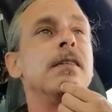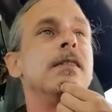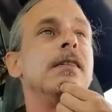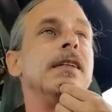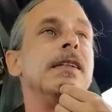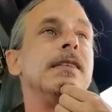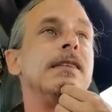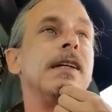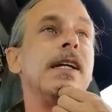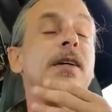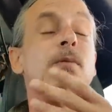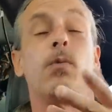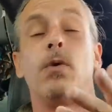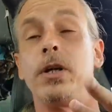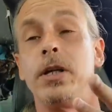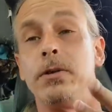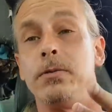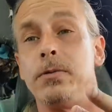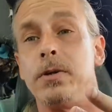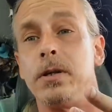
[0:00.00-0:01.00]
it's like what do
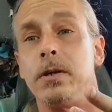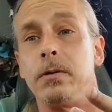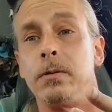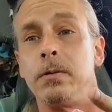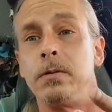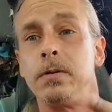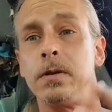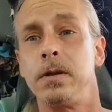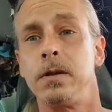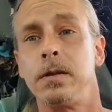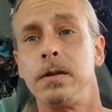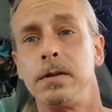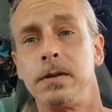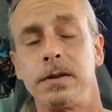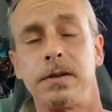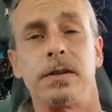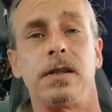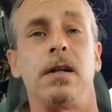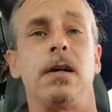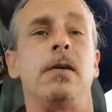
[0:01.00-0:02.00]
you do
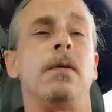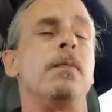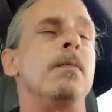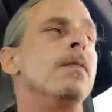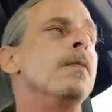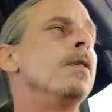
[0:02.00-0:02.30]
so